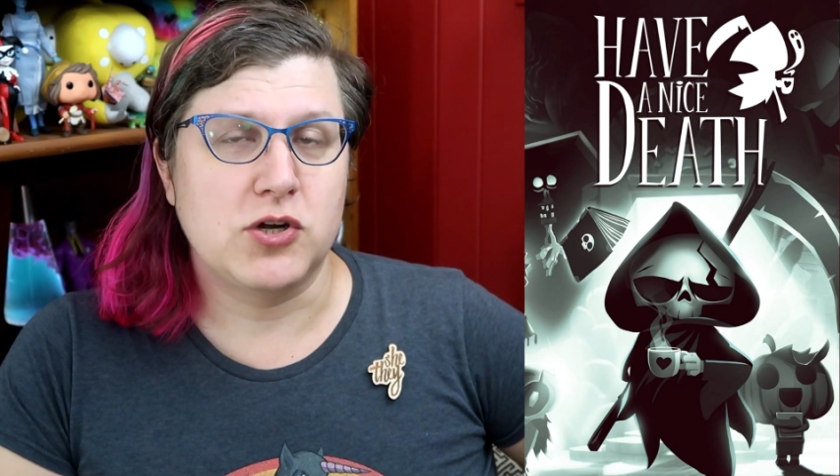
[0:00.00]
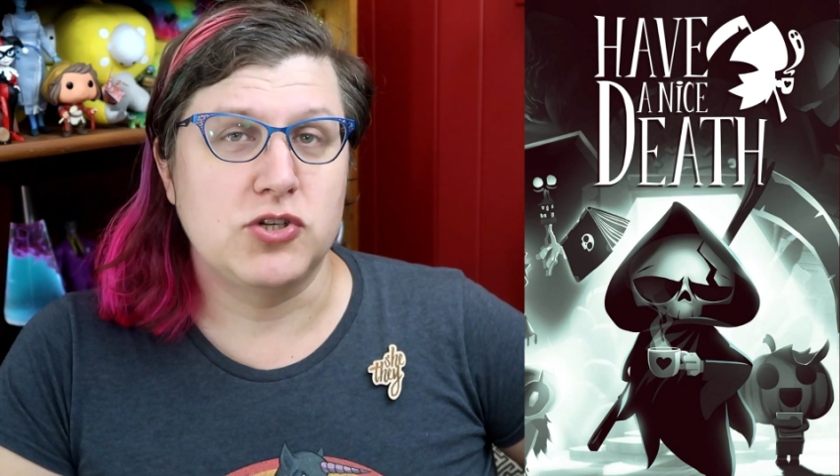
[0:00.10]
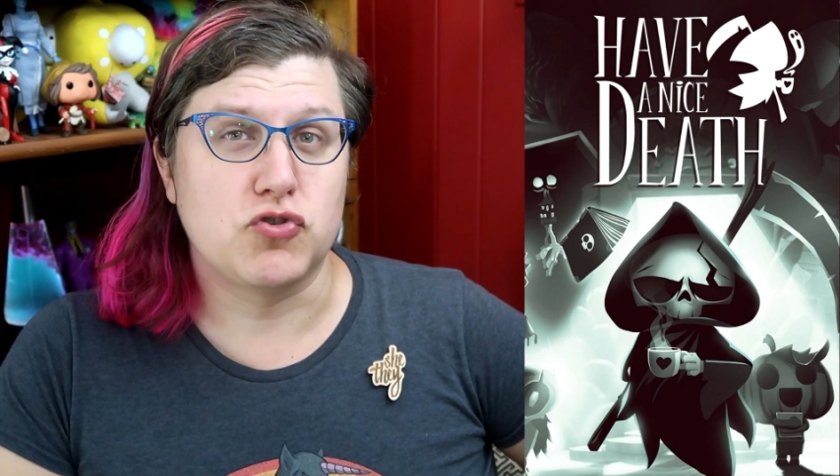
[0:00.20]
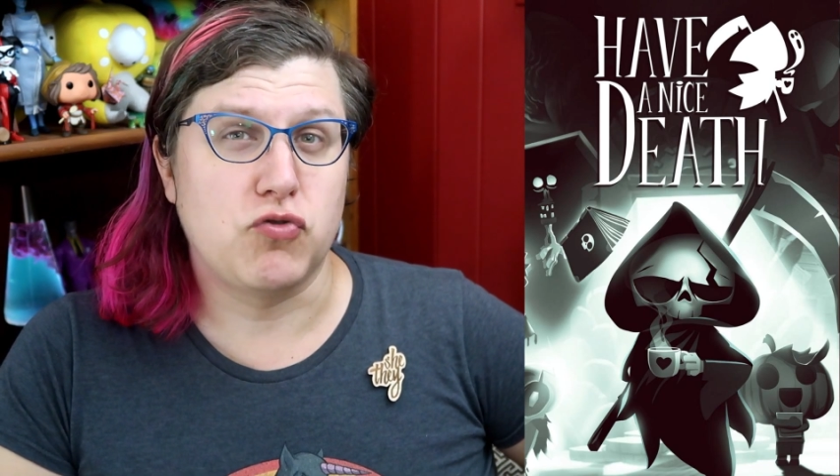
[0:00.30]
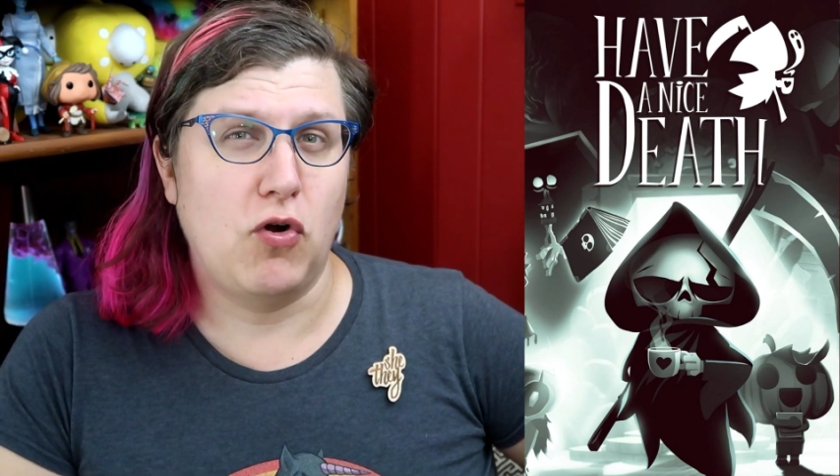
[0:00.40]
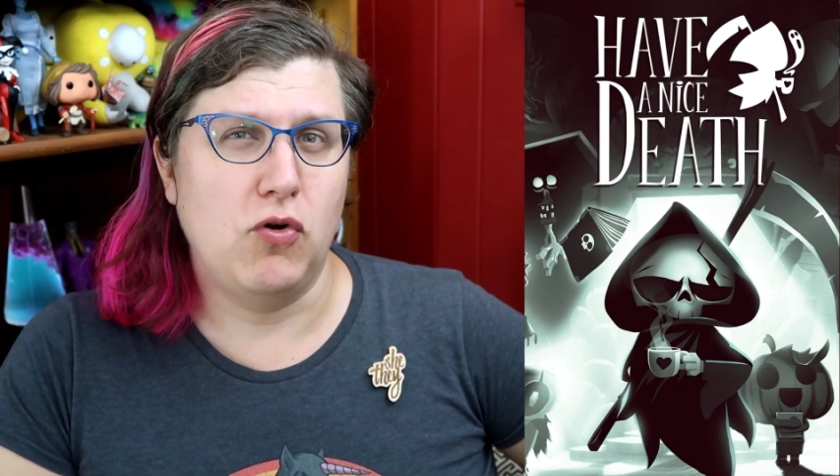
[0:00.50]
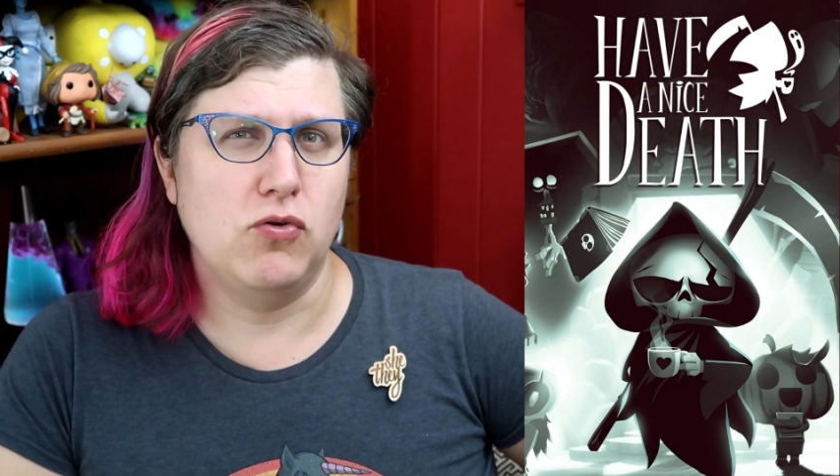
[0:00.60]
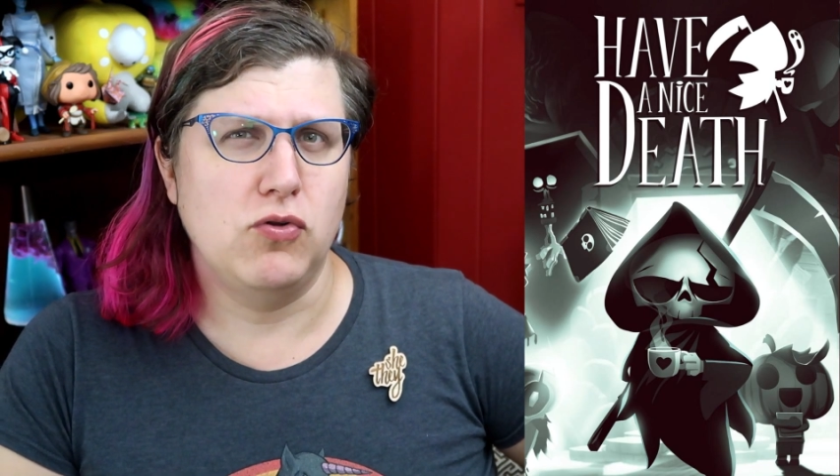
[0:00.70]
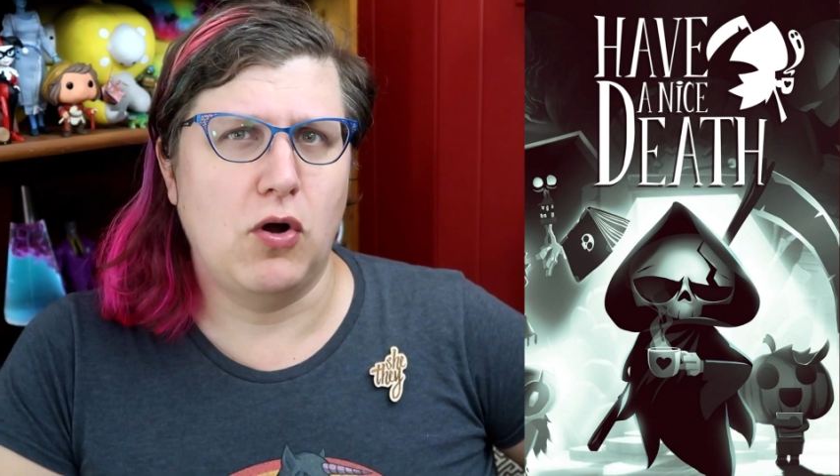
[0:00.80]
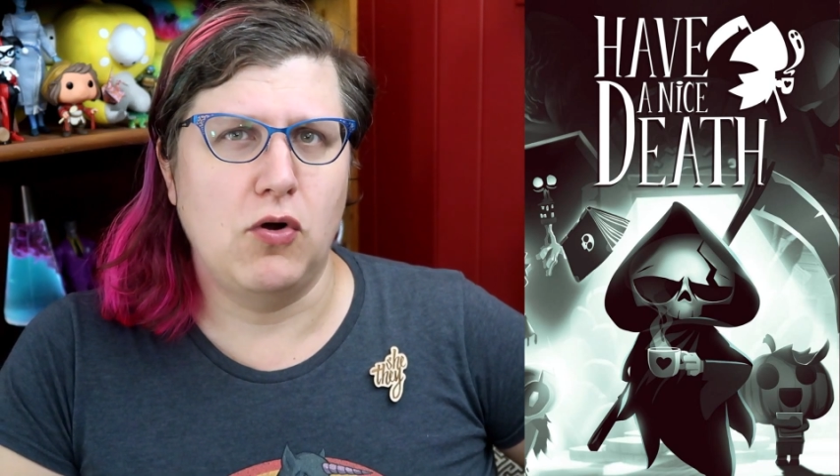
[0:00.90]

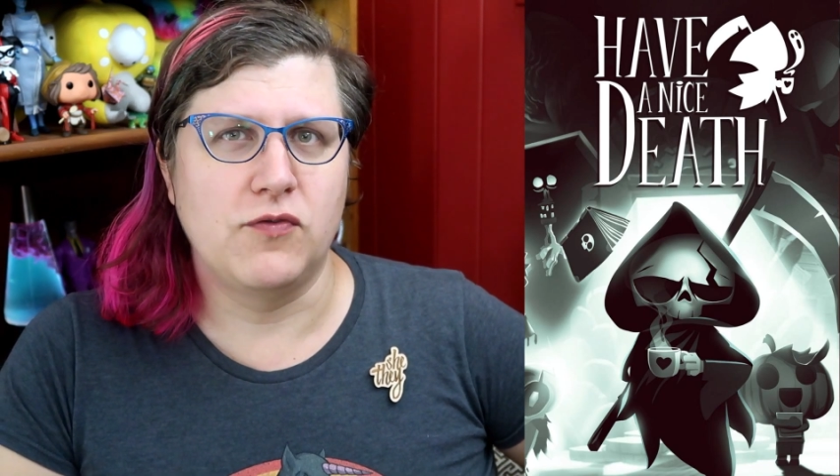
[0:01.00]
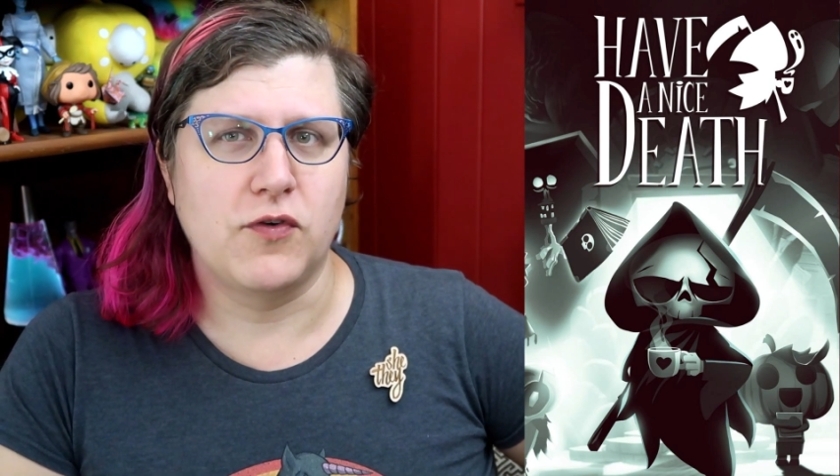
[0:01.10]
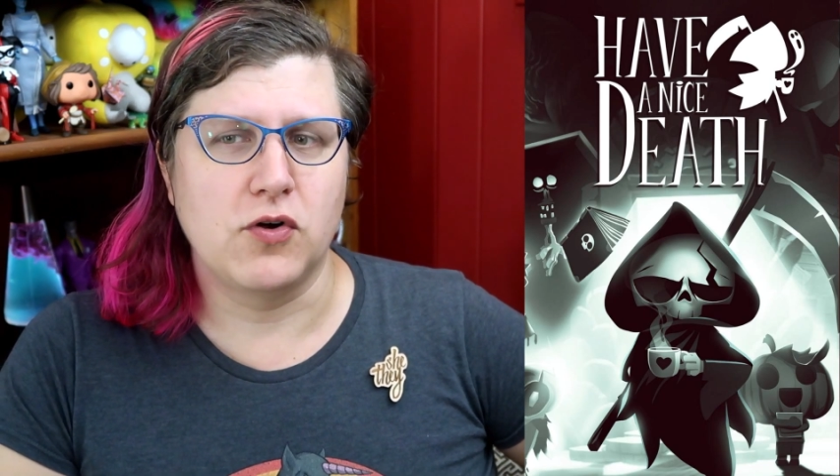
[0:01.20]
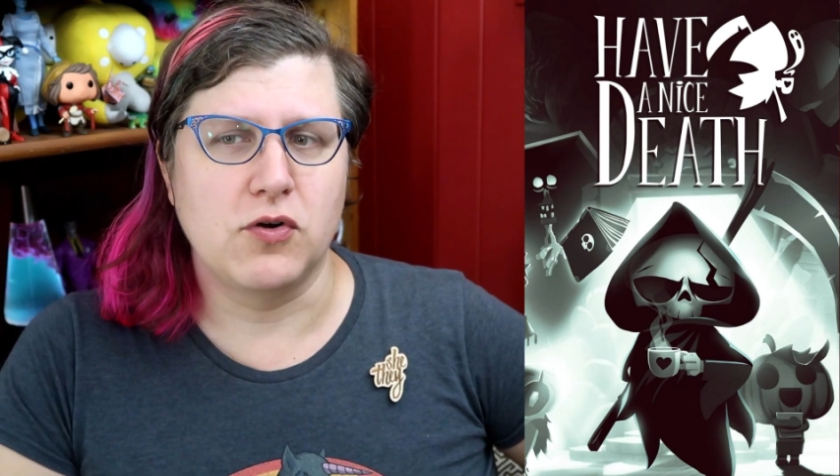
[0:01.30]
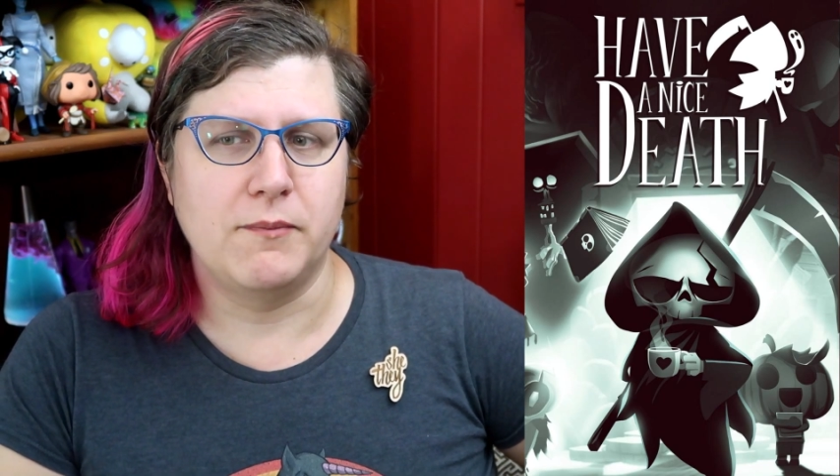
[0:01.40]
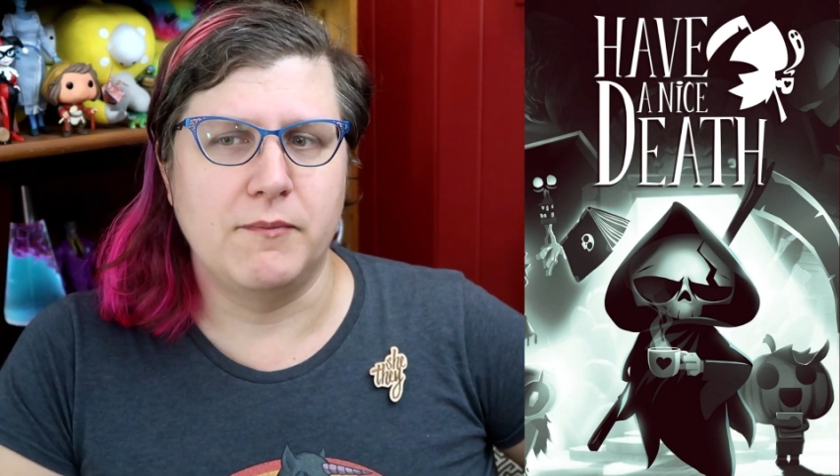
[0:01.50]
control over